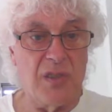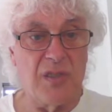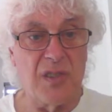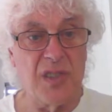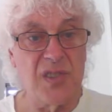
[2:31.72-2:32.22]

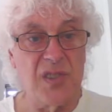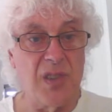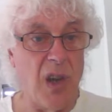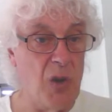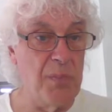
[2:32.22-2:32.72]
This
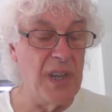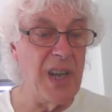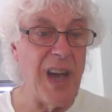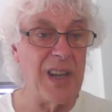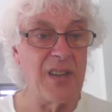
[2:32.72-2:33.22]
opening,
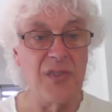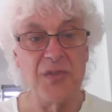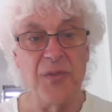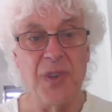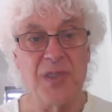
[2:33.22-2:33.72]
Alekhine
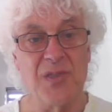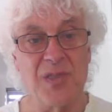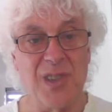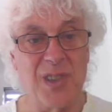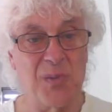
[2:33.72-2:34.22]

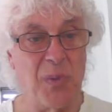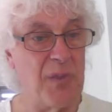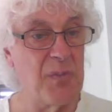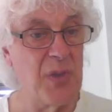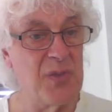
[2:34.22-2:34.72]
defence, is one of
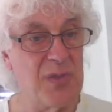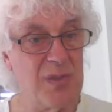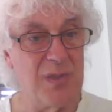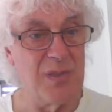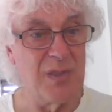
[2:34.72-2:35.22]
the
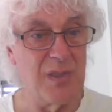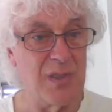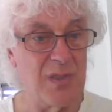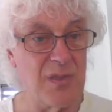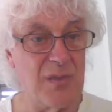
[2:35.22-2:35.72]
most
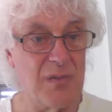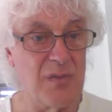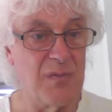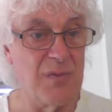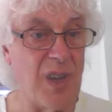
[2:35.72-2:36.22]

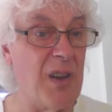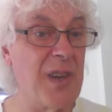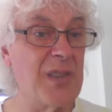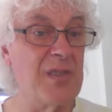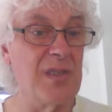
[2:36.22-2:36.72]

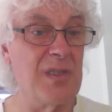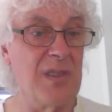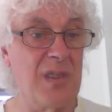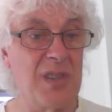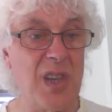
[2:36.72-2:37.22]
direct
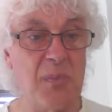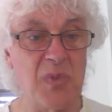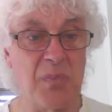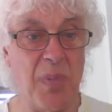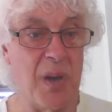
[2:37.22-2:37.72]

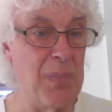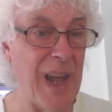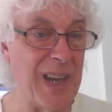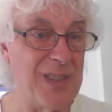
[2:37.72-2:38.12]
attempts by black